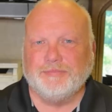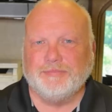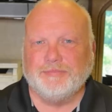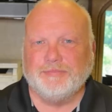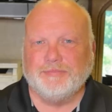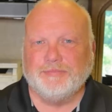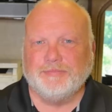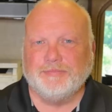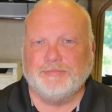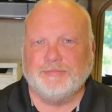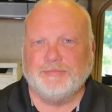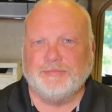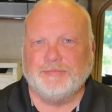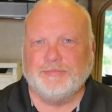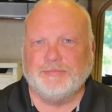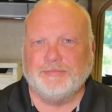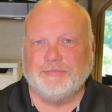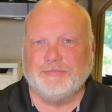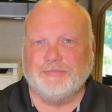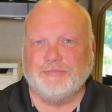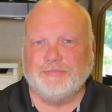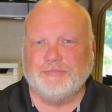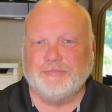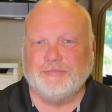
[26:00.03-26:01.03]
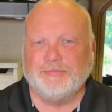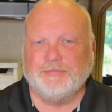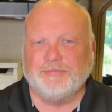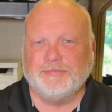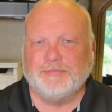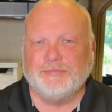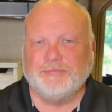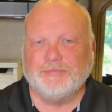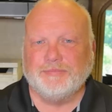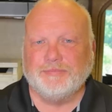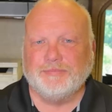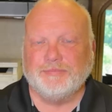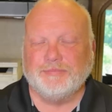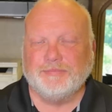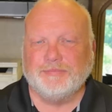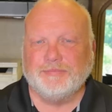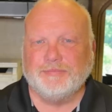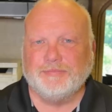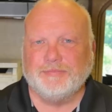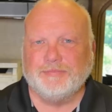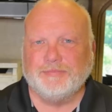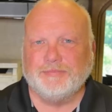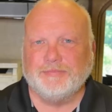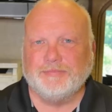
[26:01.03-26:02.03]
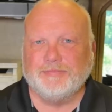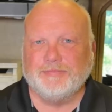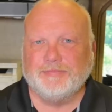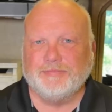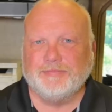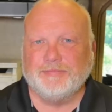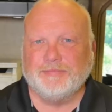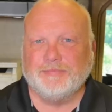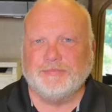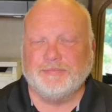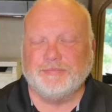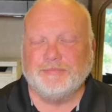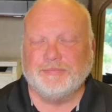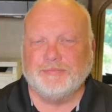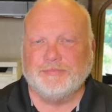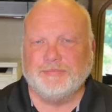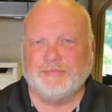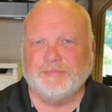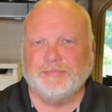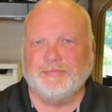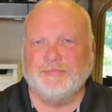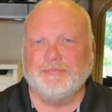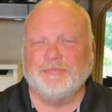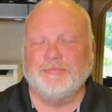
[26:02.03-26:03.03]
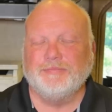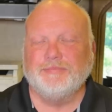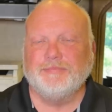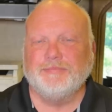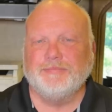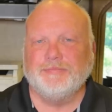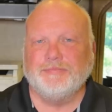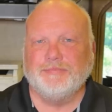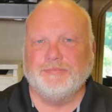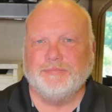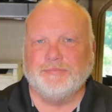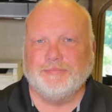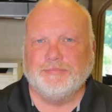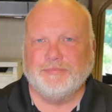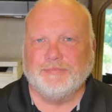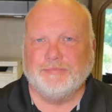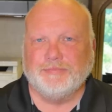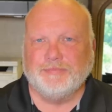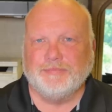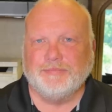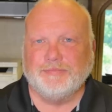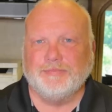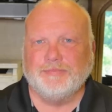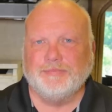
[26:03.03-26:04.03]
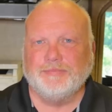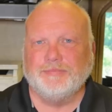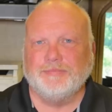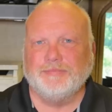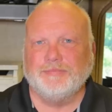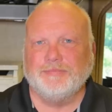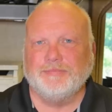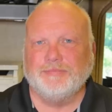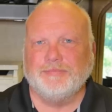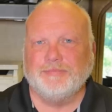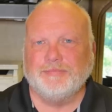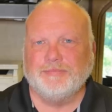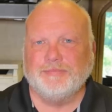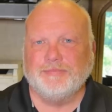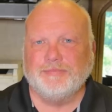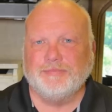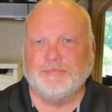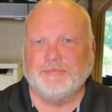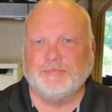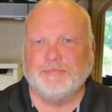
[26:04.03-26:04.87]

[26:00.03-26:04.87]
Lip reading: (silent)